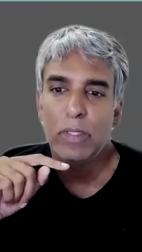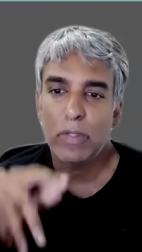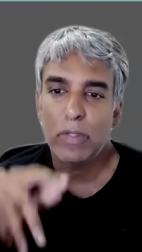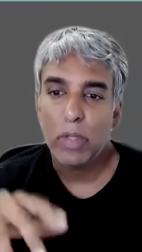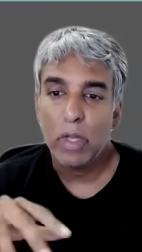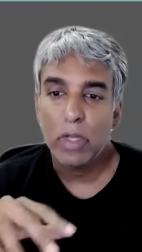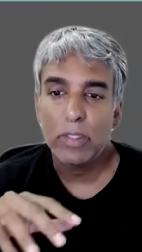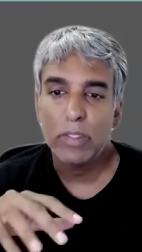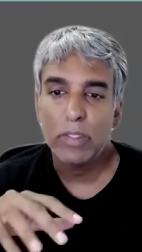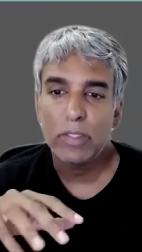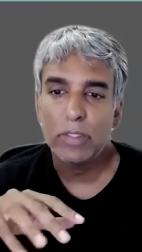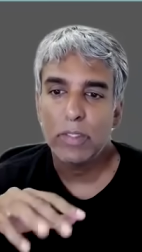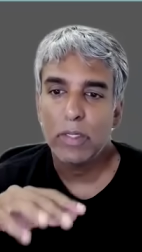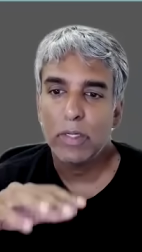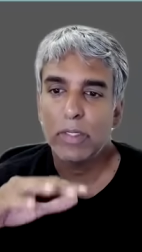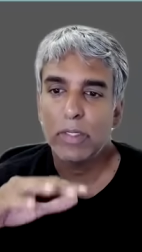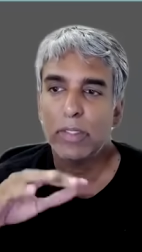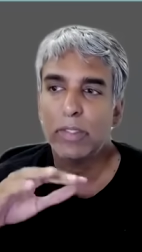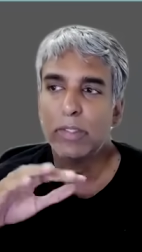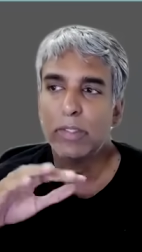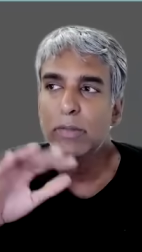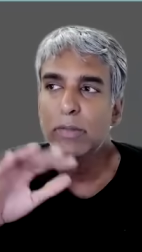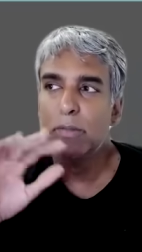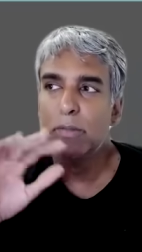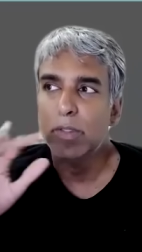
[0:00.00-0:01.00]
not a
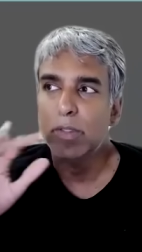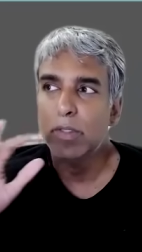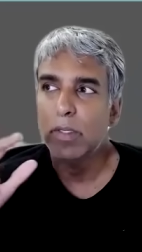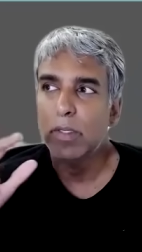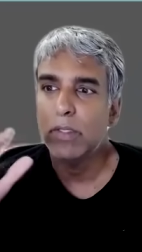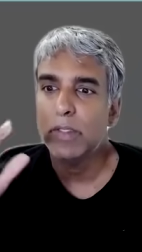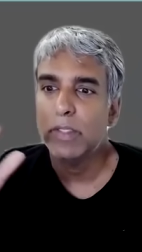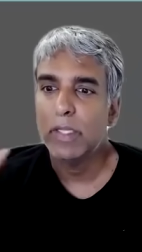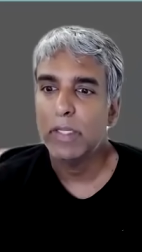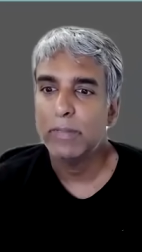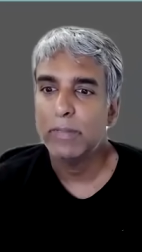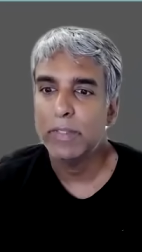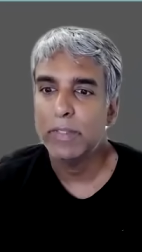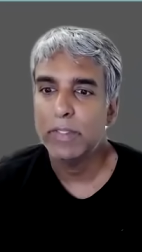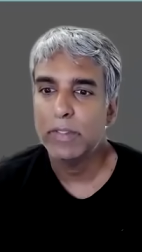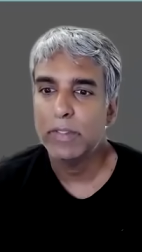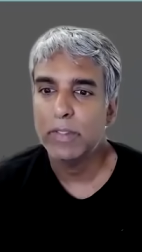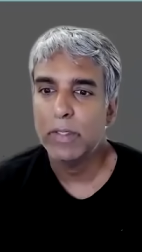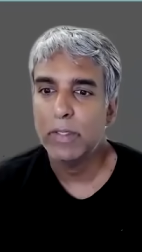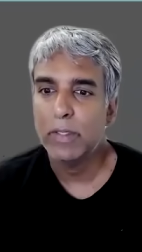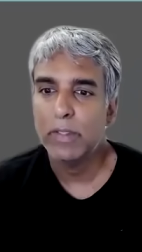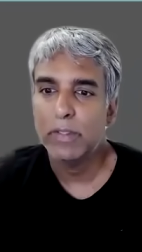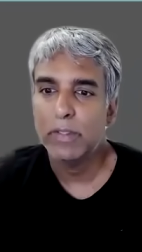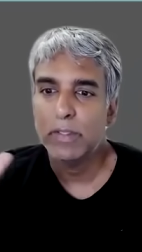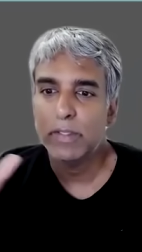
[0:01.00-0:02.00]
target that was on Yemen's
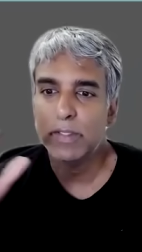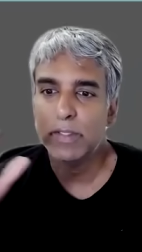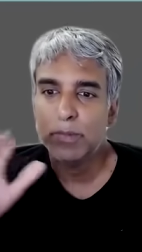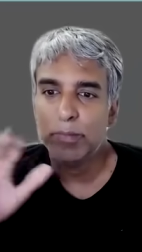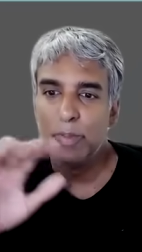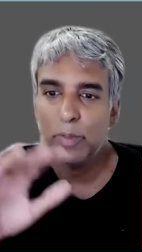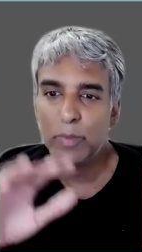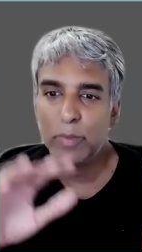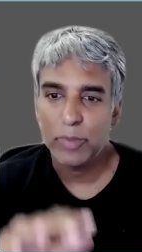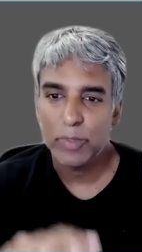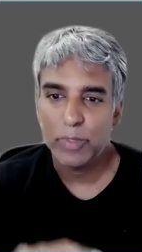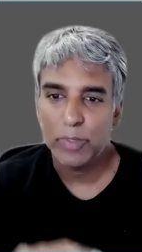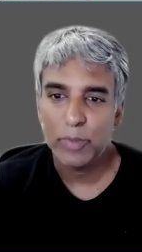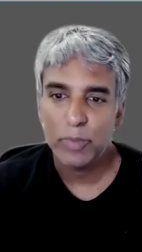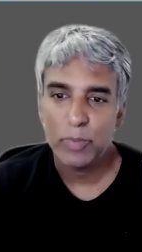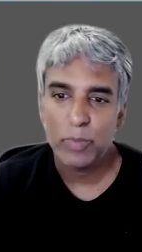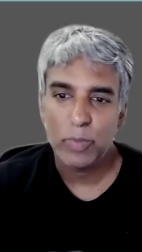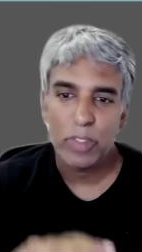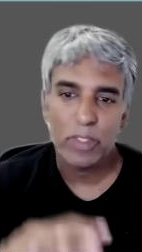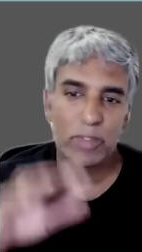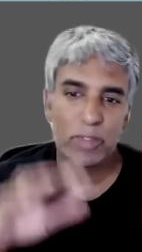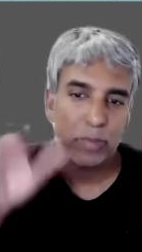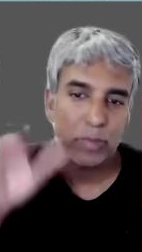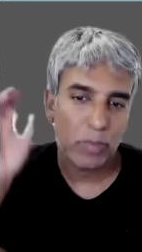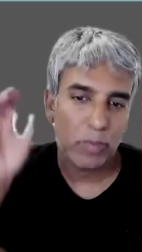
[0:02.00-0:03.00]
target list, but which
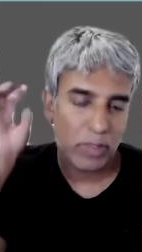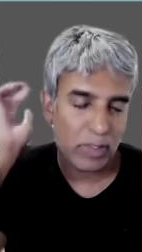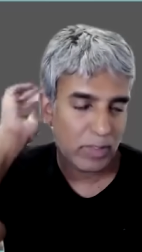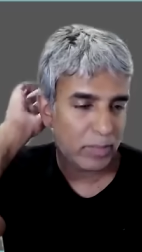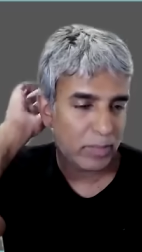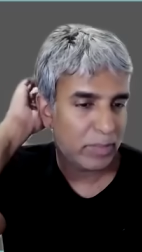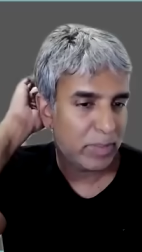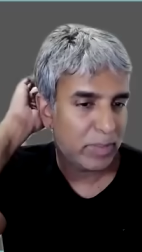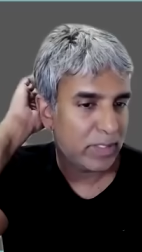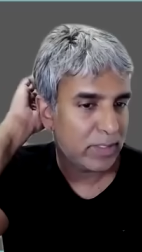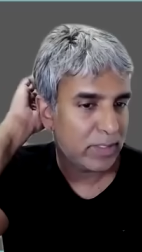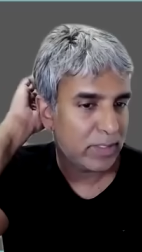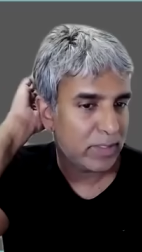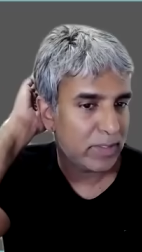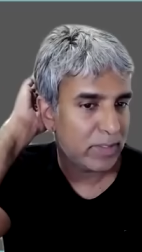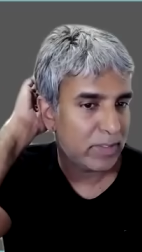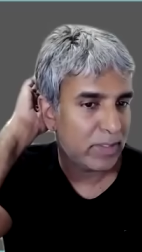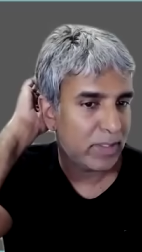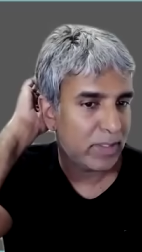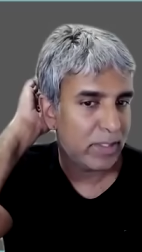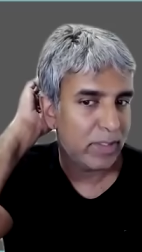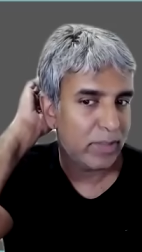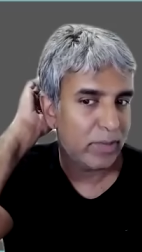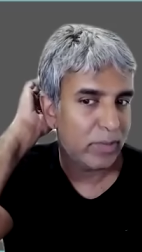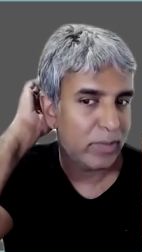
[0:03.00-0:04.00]
was one of the
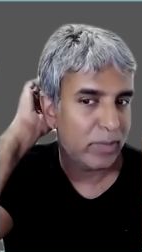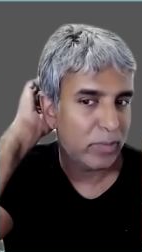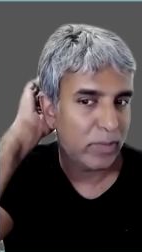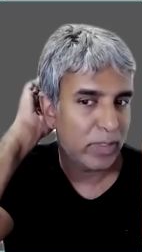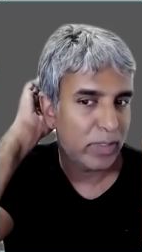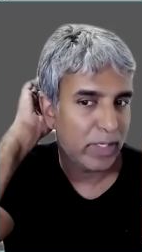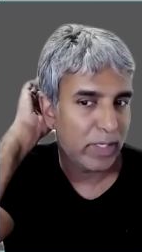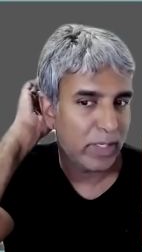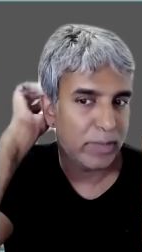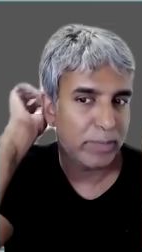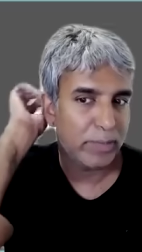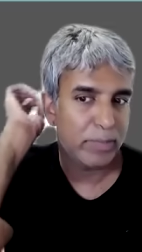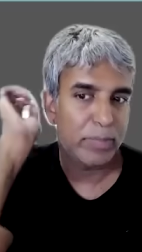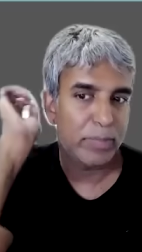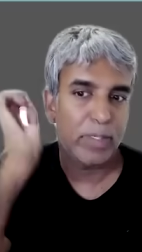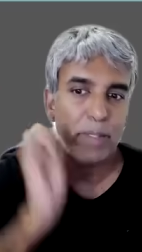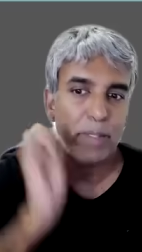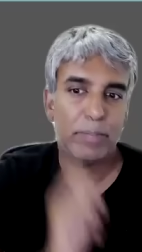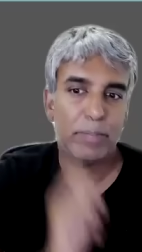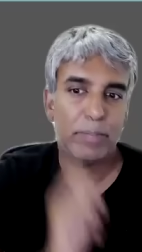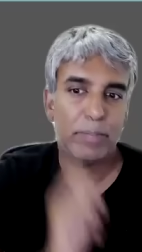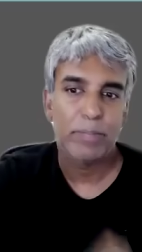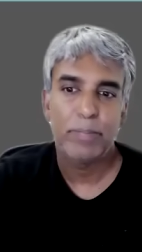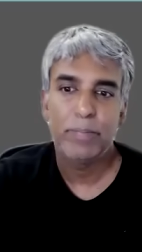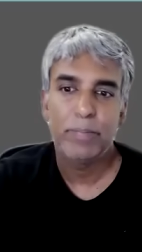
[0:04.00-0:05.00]
places that were hit
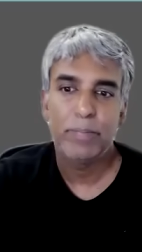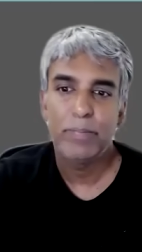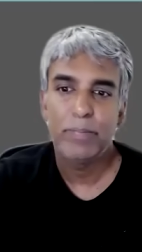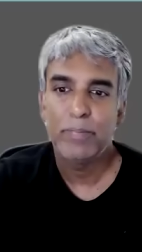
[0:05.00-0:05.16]
pretty